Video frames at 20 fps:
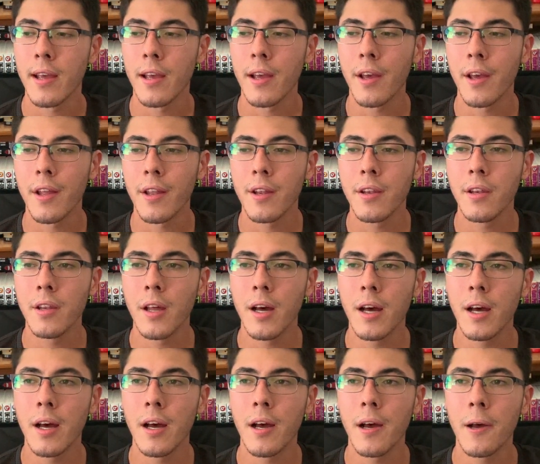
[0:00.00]
And
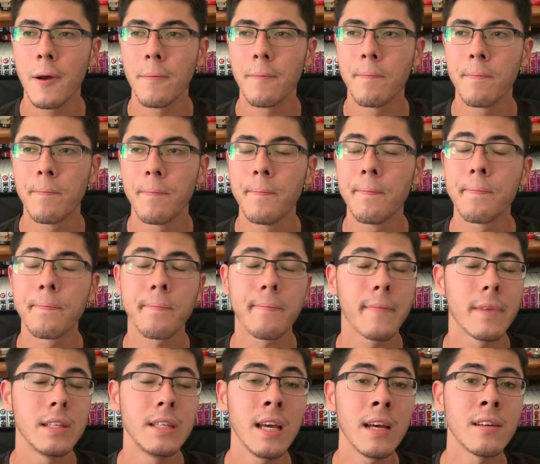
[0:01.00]

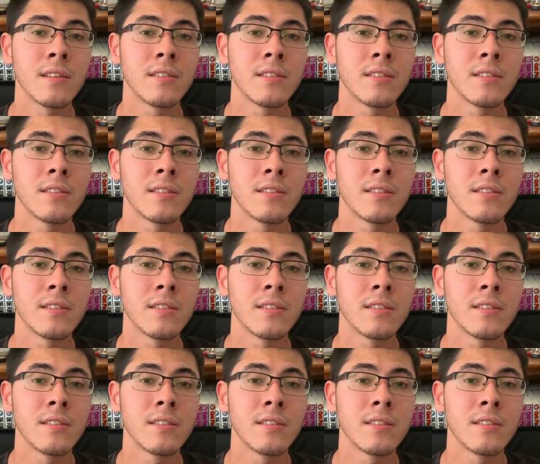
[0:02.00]
yeah,